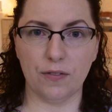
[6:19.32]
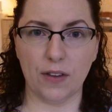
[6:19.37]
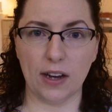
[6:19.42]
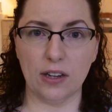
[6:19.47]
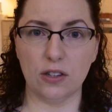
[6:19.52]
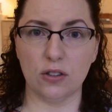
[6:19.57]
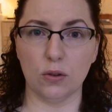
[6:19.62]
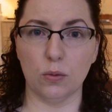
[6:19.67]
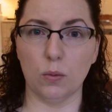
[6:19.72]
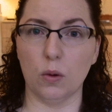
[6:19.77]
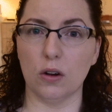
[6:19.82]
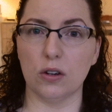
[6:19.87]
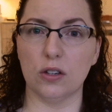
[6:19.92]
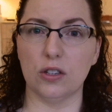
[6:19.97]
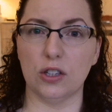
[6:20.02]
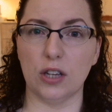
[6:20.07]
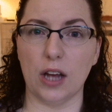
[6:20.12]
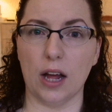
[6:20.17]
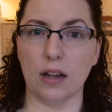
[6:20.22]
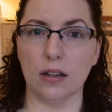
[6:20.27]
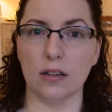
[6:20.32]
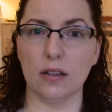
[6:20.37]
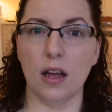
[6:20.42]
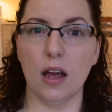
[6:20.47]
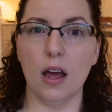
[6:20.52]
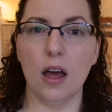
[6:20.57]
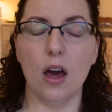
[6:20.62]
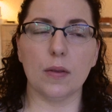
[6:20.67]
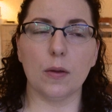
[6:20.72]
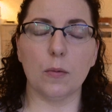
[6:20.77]
facial wash gel,
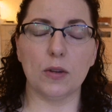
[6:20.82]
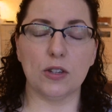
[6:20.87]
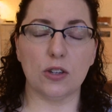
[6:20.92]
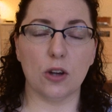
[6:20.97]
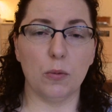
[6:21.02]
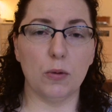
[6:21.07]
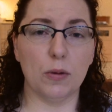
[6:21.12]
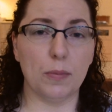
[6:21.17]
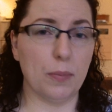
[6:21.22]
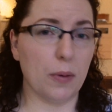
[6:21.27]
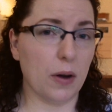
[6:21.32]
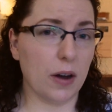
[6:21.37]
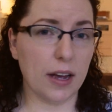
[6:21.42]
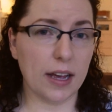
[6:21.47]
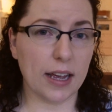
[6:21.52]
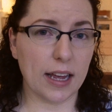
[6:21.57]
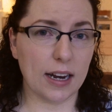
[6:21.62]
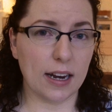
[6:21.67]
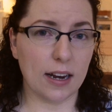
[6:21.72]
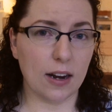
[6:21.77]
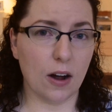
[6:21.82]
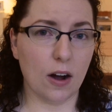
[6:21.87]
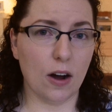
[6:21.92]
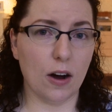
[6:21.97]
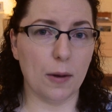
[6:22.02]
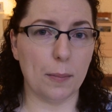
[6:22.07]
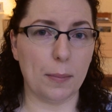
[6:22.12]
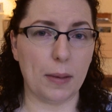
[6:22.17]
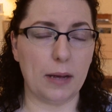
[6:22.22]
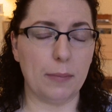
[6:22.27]
which I would buy again in a
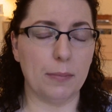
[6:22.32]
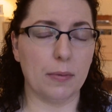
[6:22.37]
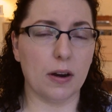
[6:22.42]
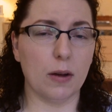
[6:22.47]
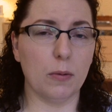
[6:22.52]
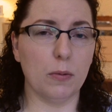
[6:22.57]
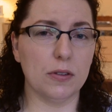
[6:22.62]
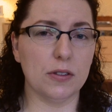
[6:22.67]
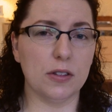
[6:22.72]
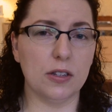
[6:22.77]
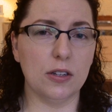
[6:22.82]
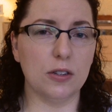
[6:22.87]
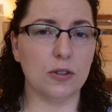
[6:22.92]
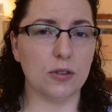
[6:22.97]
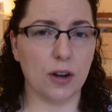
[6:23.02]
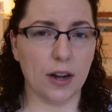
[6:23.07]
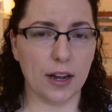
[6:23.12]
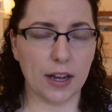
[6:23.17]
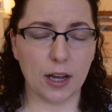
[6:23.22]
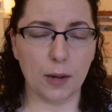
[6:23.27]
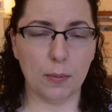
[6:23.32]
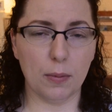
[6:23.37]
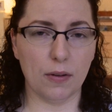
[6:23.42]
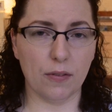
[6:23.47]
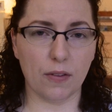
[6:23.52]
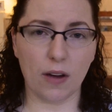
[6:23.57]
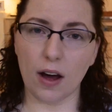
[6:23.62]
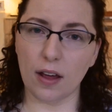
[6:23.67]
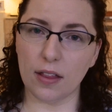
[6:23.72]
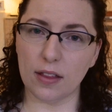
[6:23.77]
heartbeat, but I wanted to try a couple
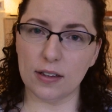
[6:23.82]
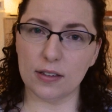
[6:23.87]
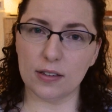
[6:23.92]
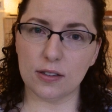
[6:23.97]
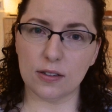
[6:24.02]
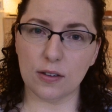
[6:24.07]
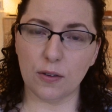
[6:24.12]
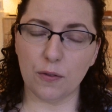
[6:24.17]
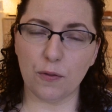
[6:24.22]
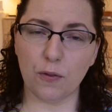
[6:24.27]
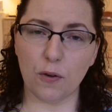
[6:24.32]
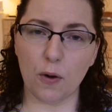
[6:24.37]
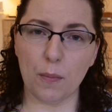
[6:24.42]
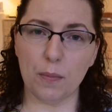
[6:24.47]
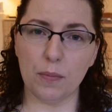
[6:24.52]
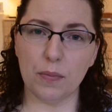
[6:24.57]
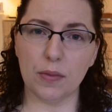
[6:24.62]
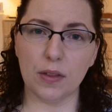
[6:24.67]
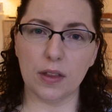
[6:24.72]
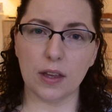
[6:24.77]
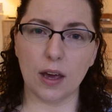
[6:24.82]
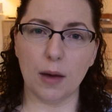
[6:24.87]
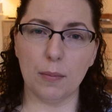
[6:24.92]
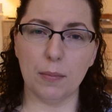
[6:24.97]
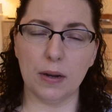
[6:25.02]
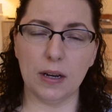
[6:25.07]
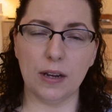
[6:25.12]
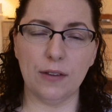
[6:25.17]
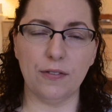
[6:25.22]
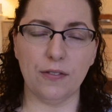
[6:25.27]
of others from the
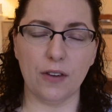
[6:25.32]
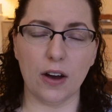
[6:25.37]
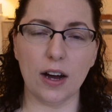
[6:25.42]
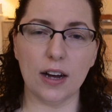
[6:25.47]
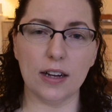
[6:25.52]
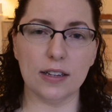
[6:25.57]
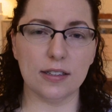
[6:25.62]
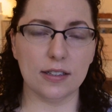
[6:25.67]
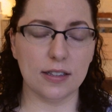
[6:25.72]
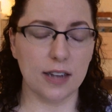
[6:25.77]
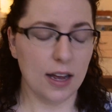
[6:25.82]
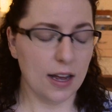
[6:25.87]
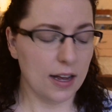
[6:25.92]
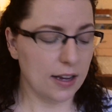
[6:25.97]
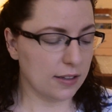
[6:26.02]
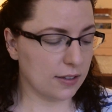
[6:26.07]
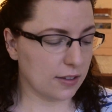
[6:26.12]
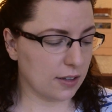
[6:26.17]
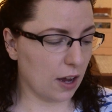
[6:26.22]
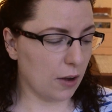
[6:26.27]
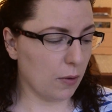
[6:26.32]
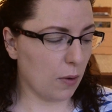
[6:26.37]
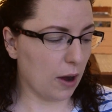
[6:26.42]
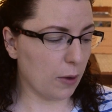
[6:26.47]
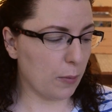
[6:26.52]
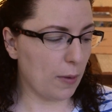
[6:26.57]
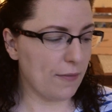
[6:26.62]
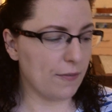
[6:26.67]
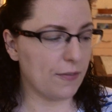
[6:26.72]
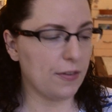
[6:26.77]
company first. So I
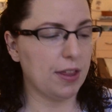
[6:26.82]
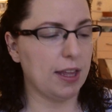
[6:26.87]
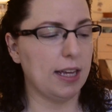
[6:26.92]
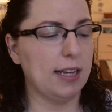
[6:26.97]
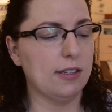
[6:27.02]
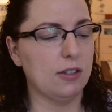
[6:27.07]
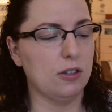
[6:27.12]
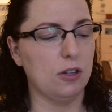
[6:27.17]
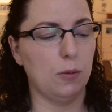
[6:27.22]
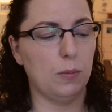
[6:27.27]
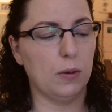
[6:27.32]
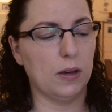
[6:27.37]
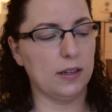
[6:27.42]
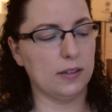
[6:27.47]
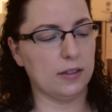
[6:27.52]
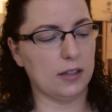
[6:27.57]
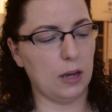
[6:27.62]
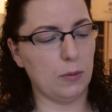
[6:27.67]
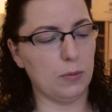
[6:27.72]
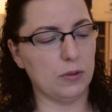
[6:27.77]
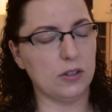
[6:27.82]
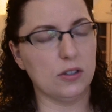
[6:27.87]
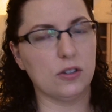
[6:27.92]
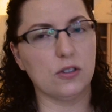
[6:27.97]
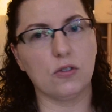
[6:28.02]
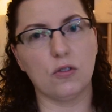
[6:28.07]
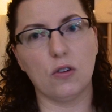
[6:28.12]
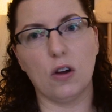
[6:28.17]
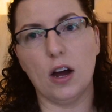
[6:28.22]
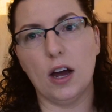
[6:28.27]
went for these two because they were
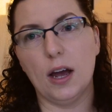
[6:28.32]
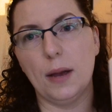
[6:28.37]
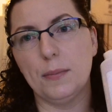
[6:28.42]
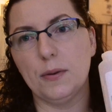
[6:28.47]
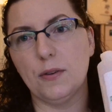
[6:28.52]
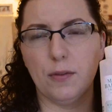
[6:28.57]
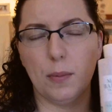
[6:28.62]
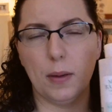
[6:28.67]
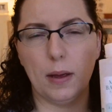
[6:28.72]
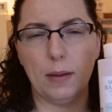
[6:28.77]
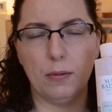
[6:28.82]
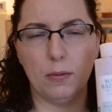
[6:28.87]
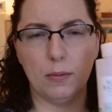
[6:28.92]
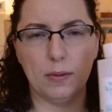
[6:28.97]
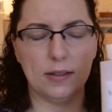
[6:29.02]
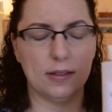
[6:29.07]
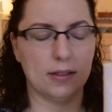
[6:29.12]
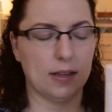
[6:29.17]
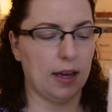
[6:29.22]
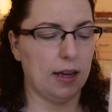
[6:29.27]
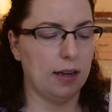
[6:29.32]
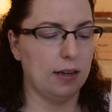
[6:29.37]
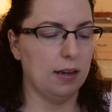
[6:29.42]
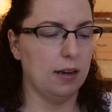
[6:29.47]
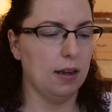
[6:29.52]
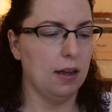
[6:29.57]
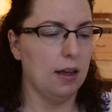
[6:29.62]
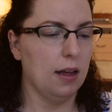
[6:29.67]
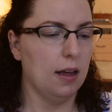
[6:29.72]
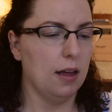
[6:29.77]
described for people with
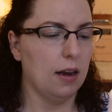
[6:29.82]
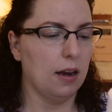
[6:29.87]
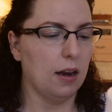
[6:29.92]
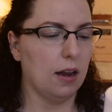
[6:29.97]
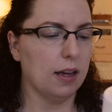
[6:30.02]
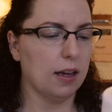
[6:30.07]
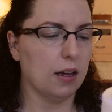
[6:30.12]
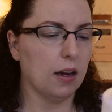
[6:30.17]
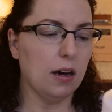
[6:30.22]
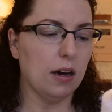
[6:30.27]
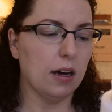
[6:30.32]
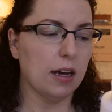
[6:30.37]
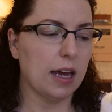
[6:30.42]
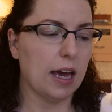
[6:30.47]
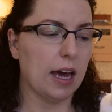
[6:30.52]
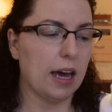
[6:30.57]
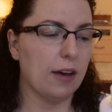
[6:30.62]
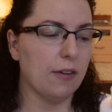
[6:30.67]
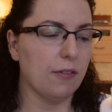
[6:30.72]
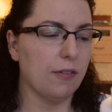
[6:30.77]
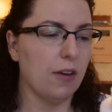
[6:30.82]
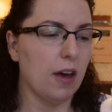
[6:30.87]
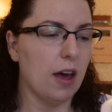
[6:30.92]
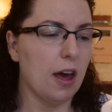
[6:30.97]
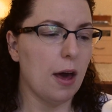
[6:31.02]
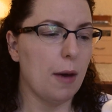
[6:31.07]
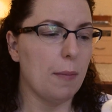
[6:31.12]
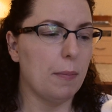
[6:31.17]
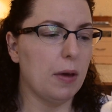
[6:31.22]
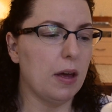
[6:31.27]
skin like I have,
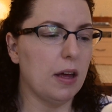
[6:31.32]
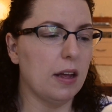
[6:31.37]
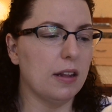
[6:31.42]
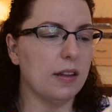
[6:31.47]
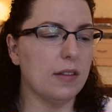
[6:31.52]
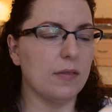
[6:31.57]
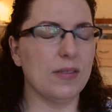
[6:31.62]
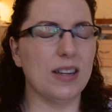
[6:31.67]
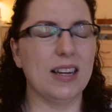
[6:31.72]
but